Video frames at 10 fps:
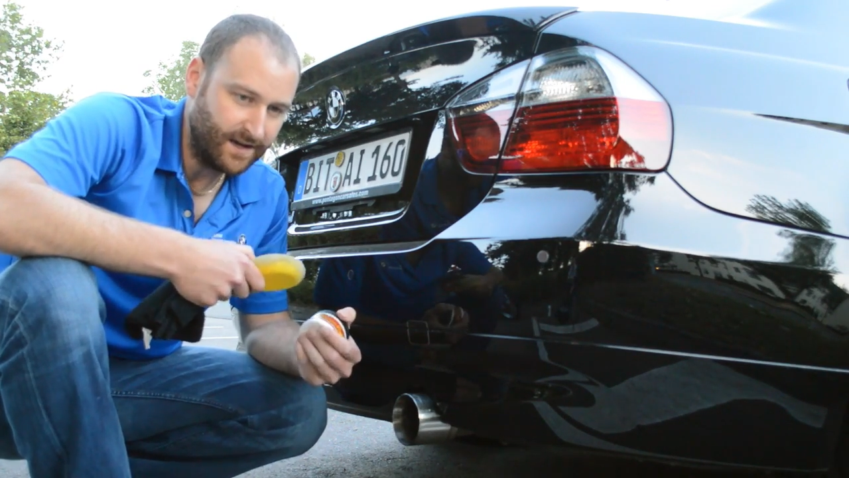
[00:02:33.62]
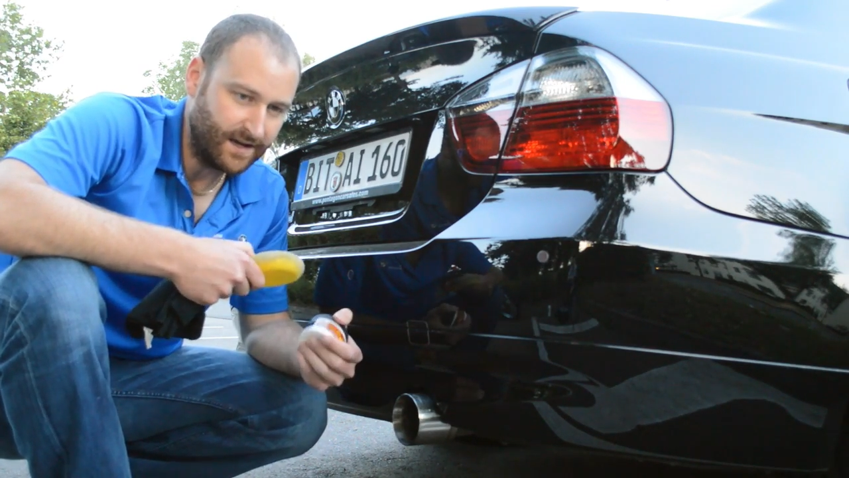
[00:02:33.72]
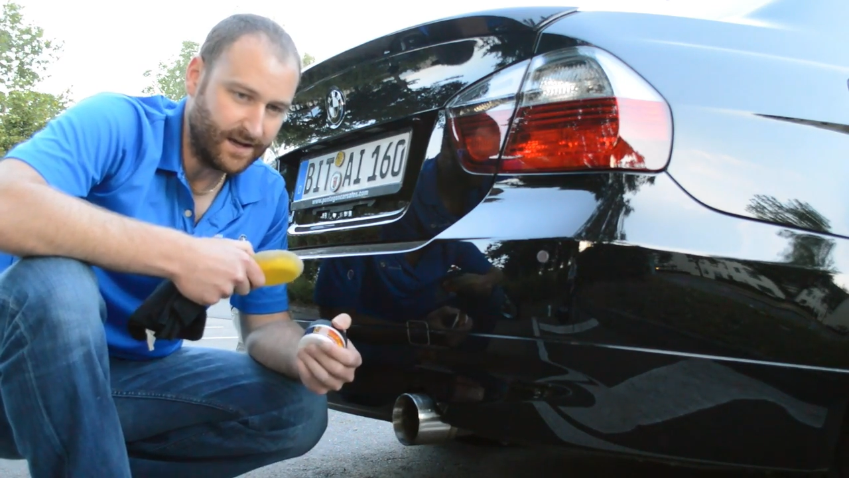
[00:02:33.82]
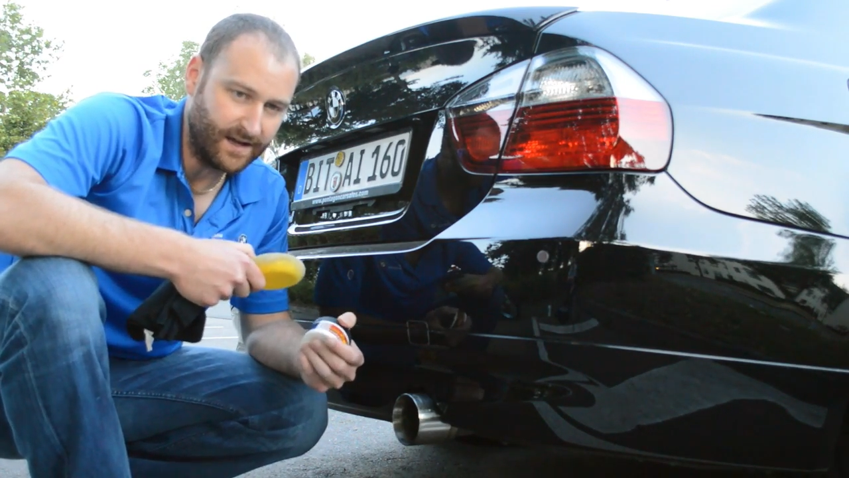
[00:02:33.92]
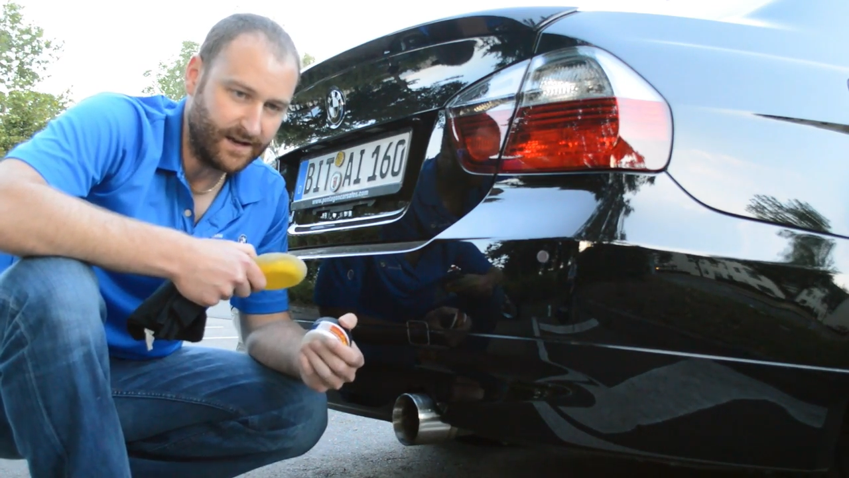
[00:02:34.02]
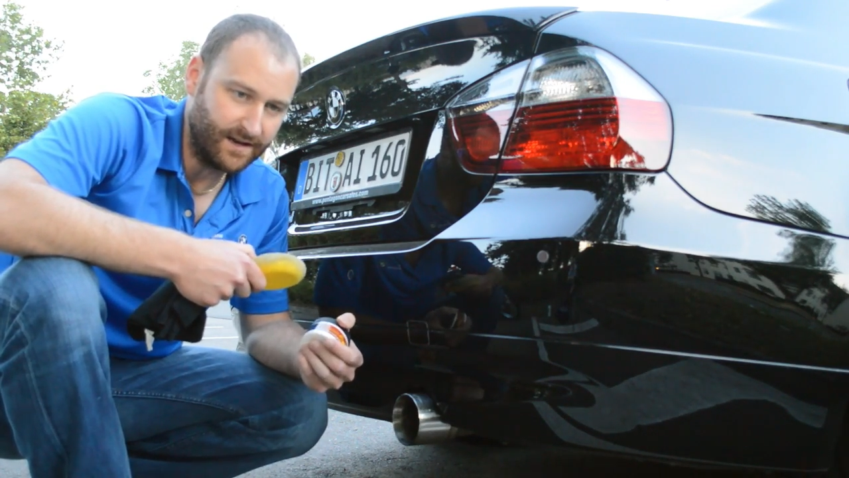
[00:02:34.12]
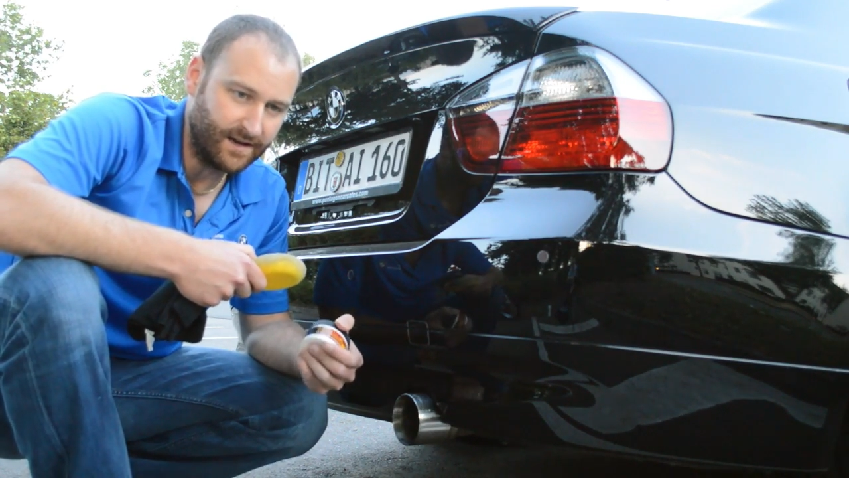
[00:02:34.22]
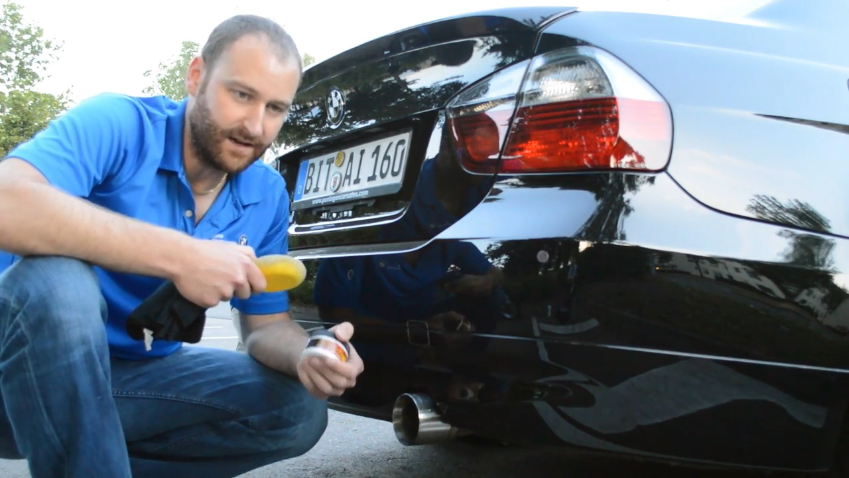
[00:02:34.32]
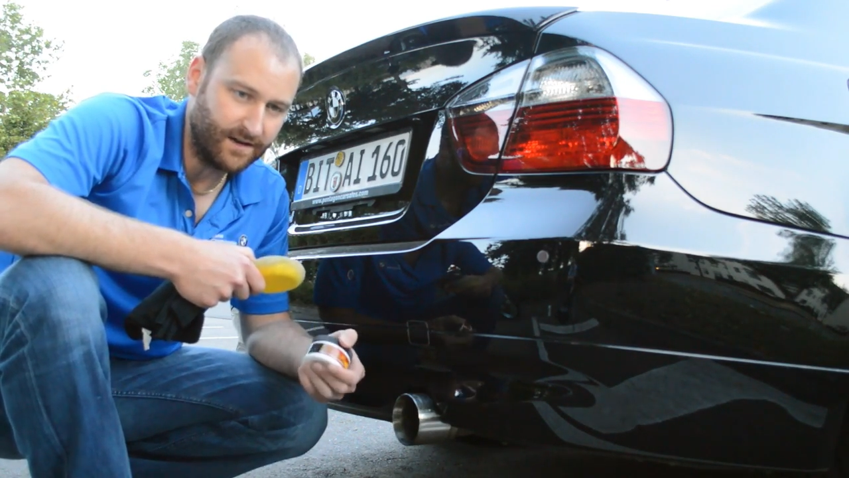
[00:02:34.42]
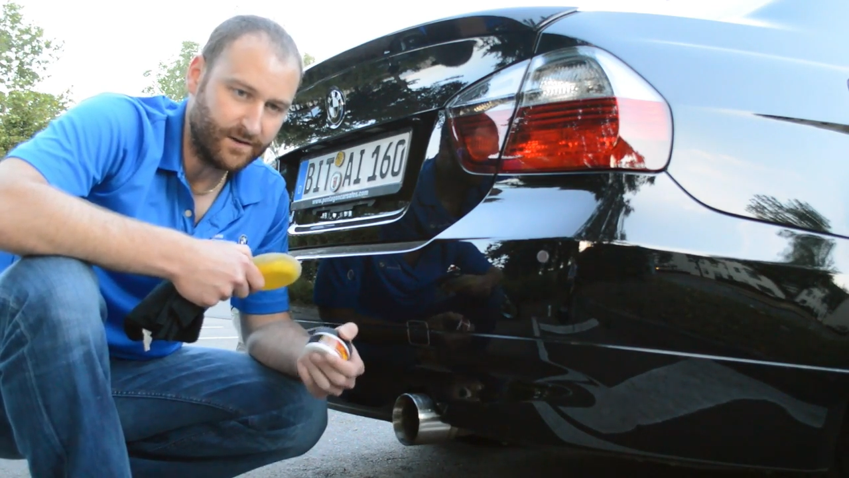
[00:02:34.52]
and
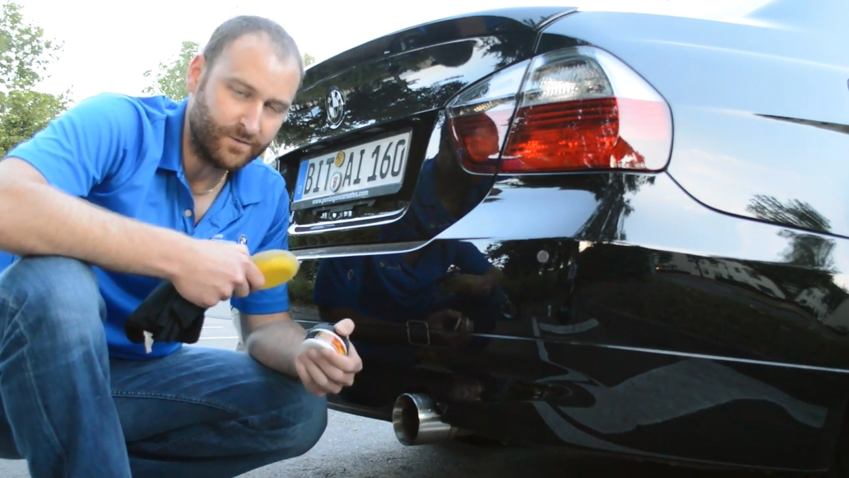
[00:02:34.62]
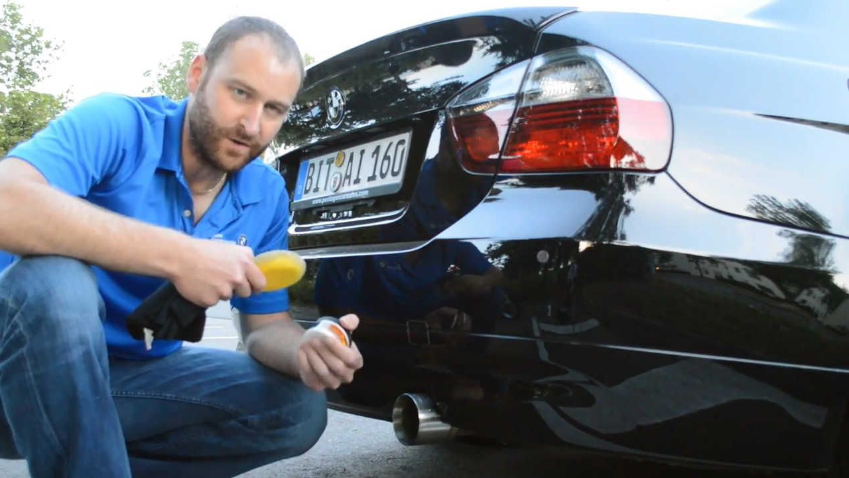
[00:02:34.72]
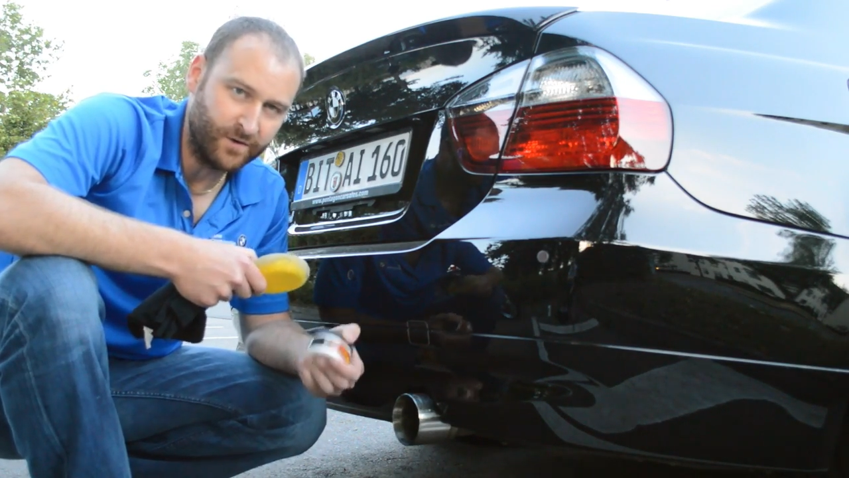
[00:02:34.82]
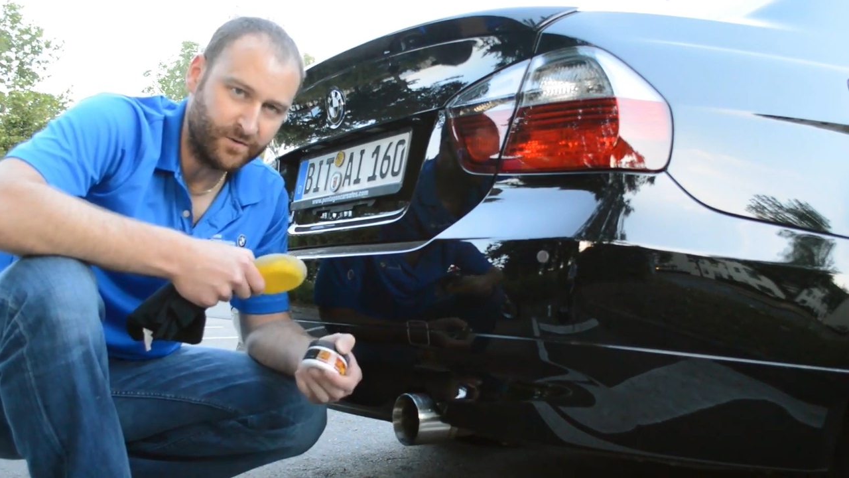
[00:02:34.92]
road